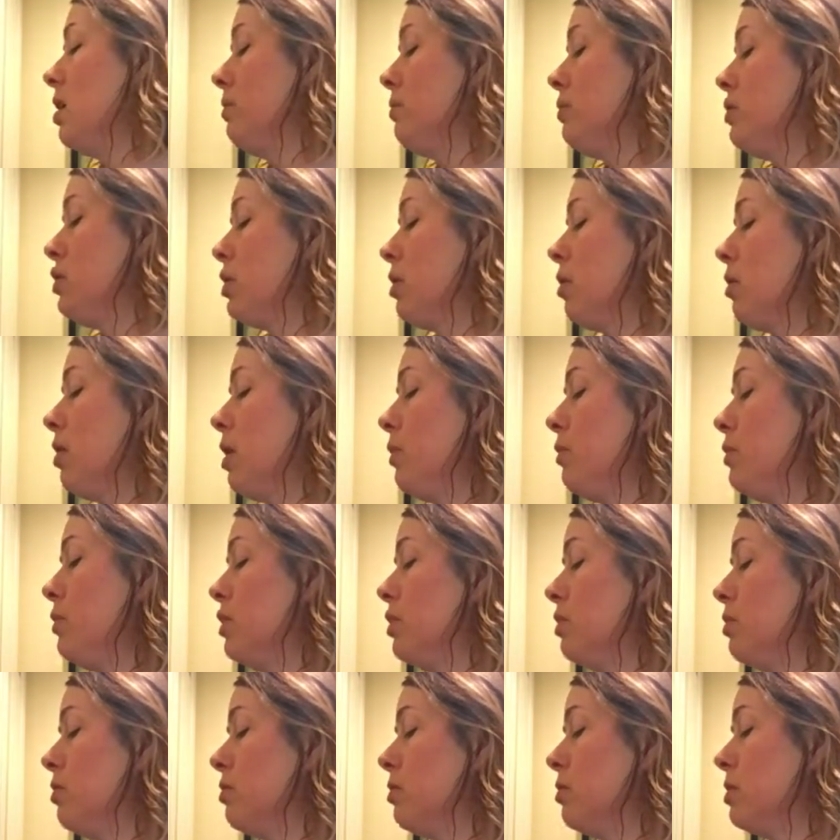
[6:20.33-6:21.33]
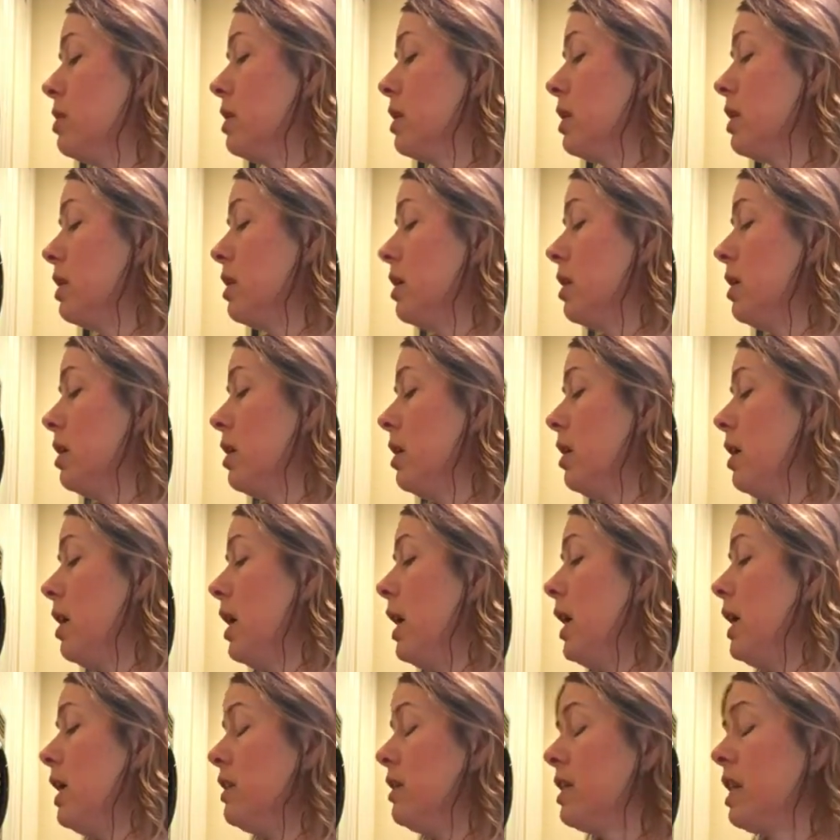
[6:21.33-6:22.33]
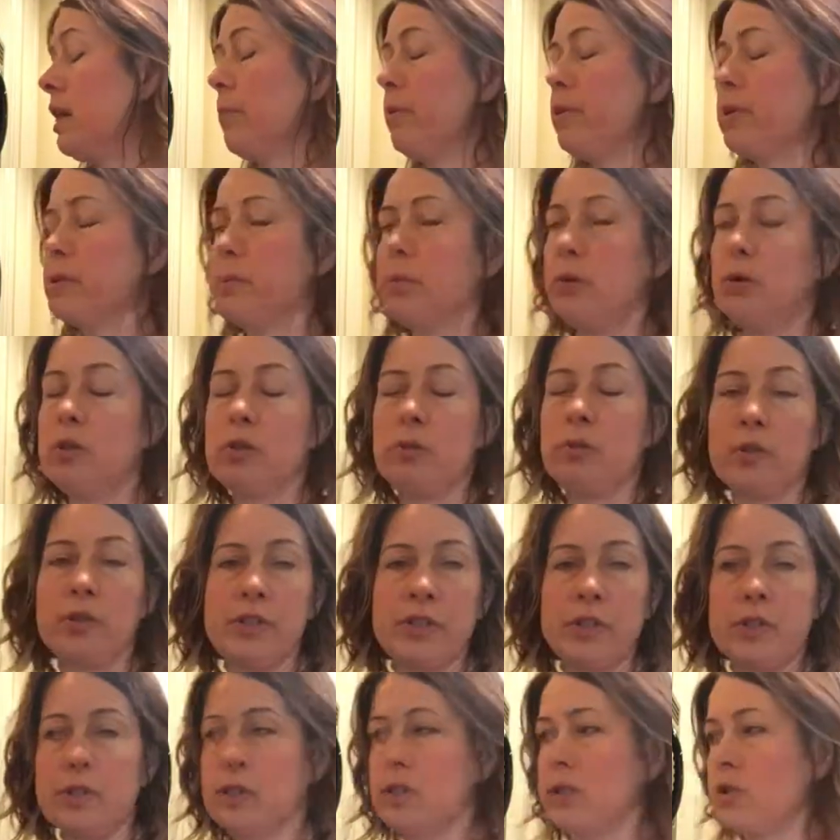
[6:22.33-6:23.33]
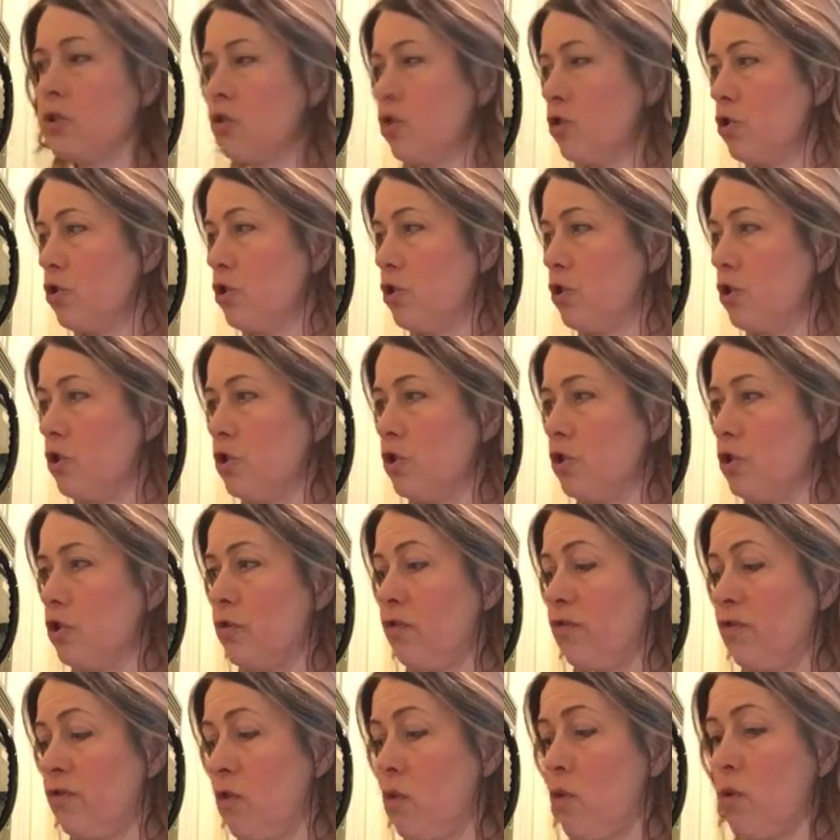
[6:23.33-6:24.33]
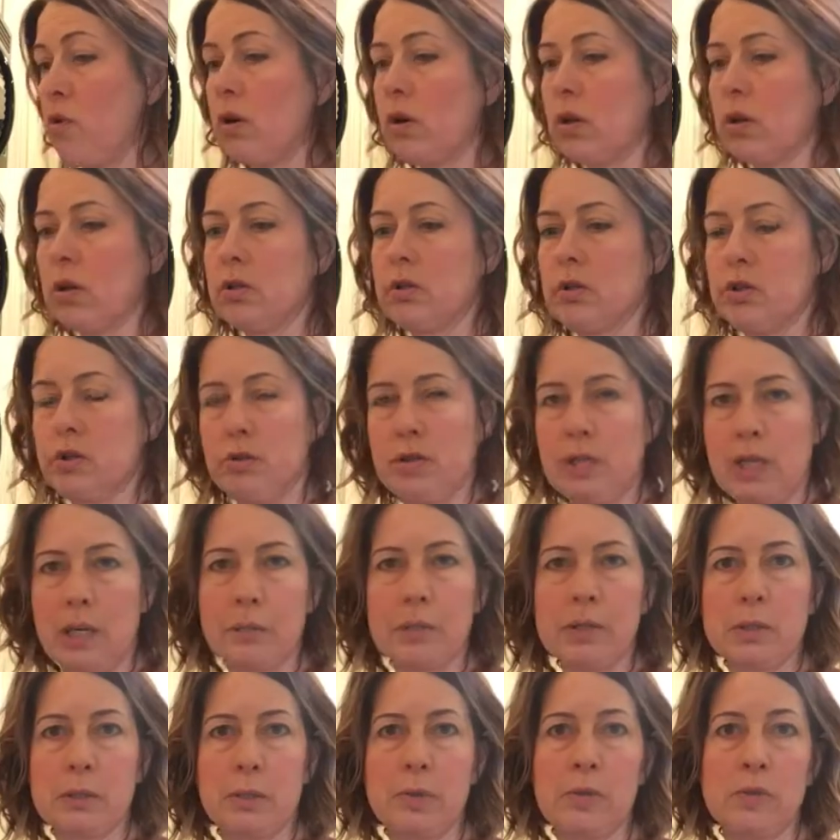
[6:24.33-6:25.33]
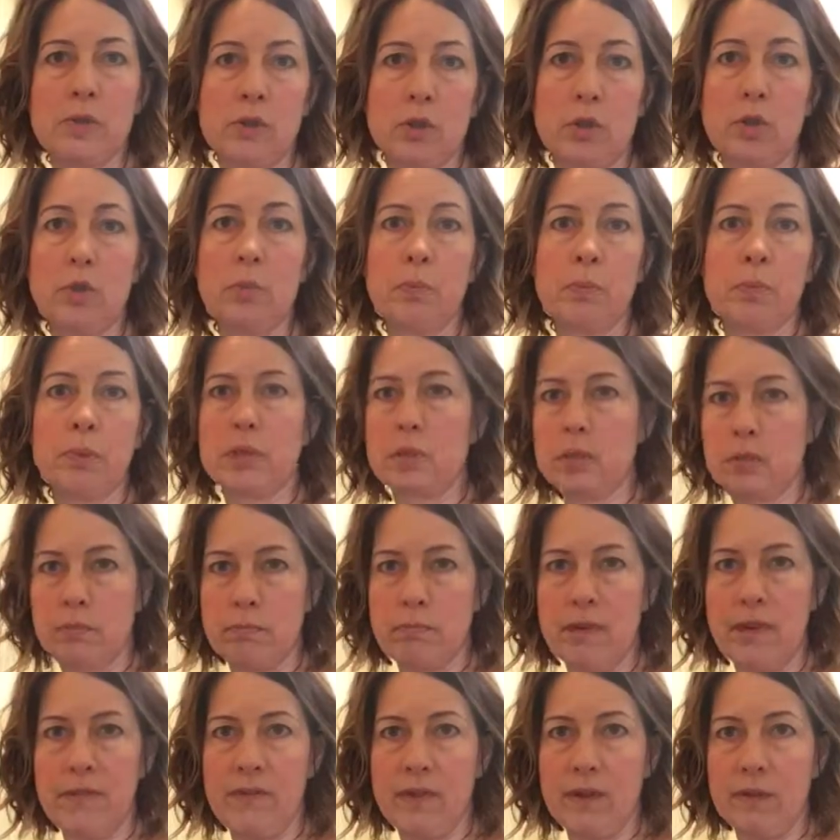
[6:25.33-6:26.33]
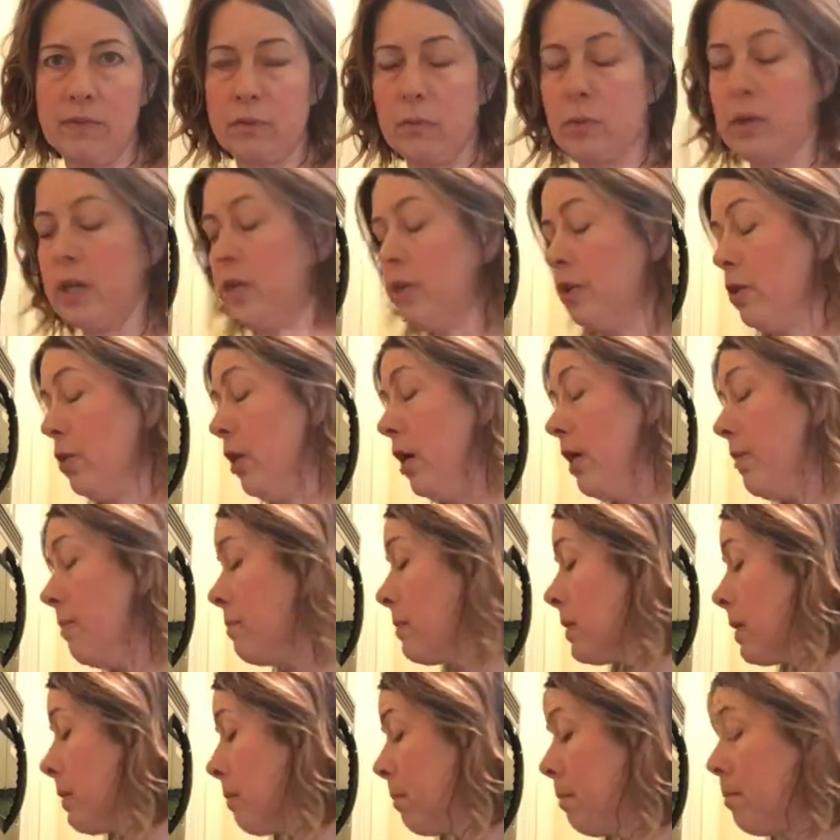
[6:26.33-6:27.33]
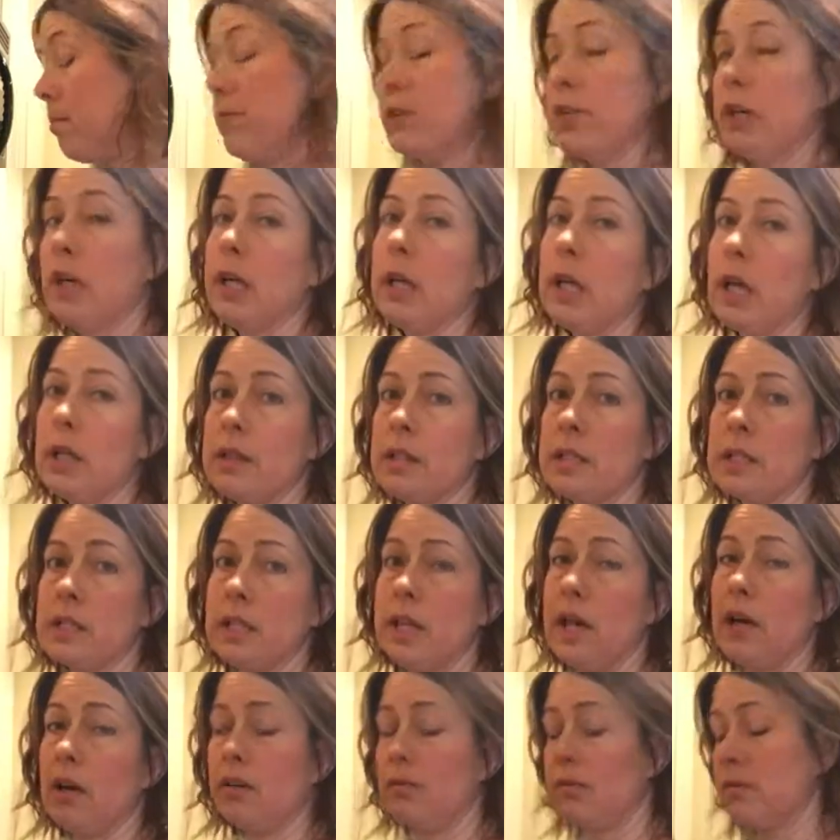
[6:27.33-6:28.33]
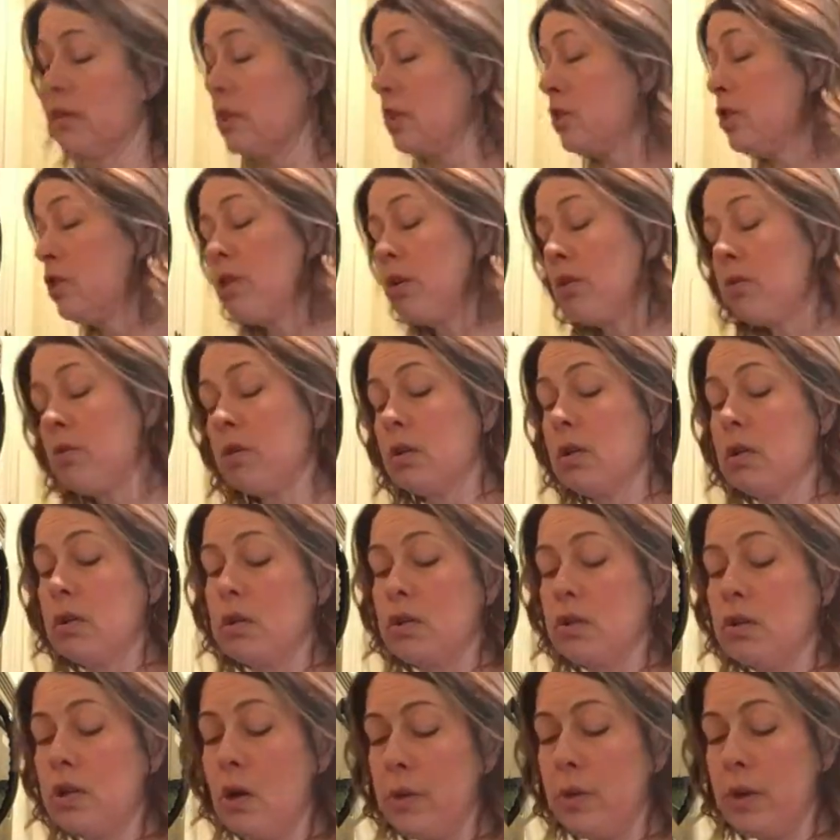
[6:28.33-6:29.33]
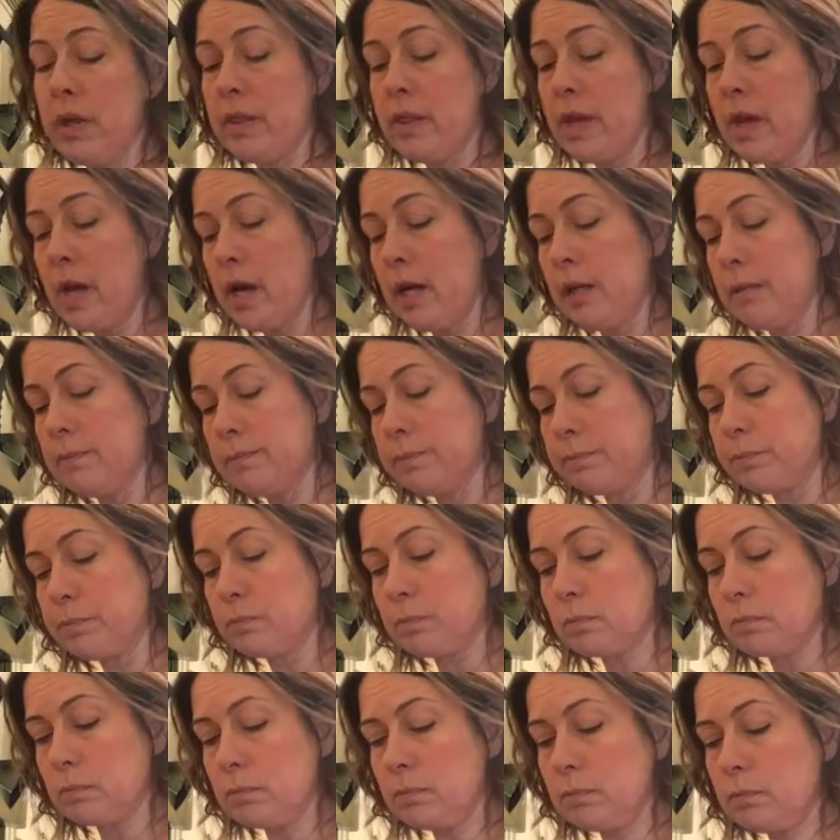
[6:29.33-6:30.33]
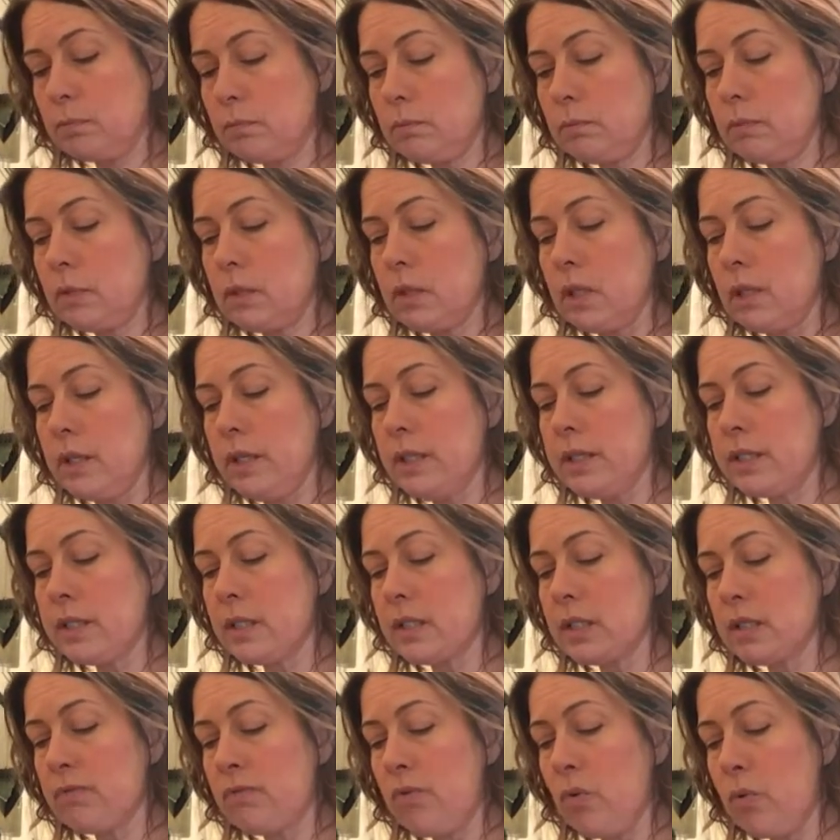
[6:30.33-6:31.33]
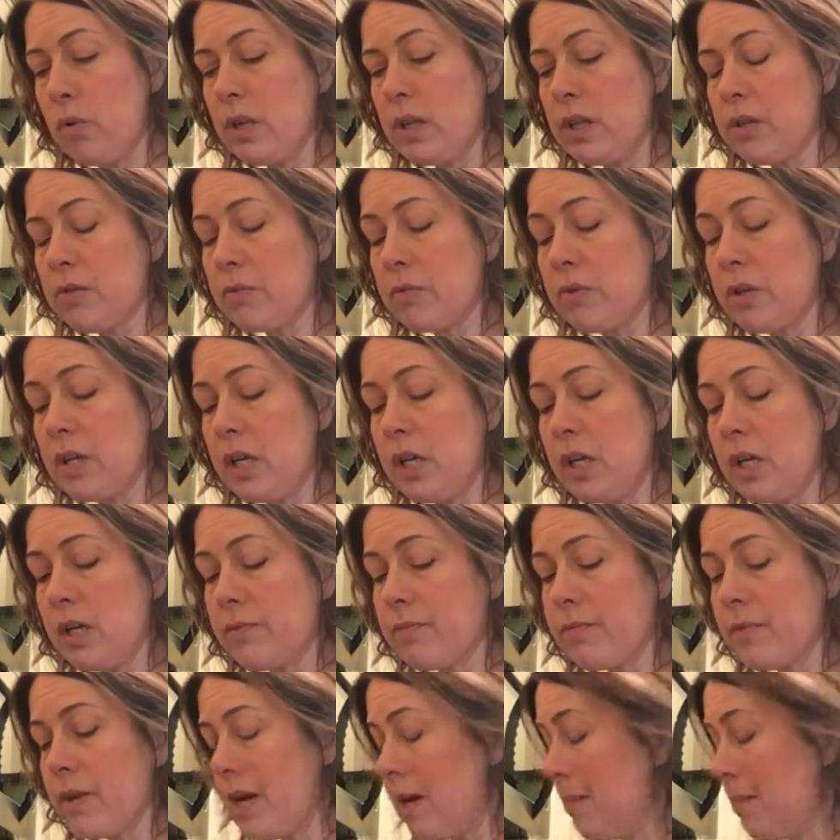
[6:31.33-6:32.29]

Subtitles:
So I would use 8 tablespoons, which is 4 2-tablespoon scoops. My favorite way to do it. Until I got the scale. So knowing that, it says 43.